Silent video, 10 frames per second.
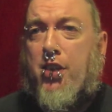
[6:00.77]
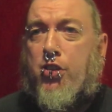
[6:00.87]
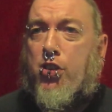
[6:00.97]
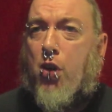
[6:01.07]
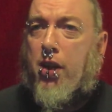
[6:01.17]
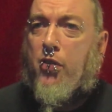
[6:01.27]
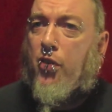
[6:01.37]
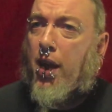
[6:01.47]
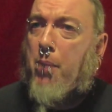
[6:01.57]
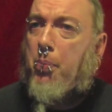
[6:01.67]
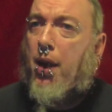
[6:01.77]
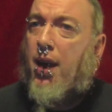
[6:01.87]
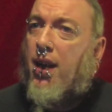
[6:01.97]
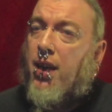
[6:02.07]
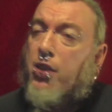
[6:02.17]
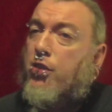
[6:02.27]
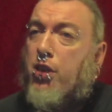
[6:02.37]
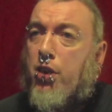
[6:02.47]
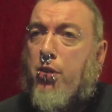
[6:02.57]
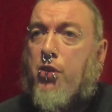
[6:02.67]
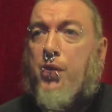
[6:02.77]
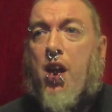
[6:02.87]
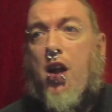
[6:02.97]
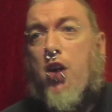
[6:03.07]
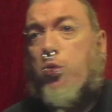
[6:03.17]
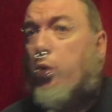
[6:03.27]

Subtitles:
solid vape to use for the last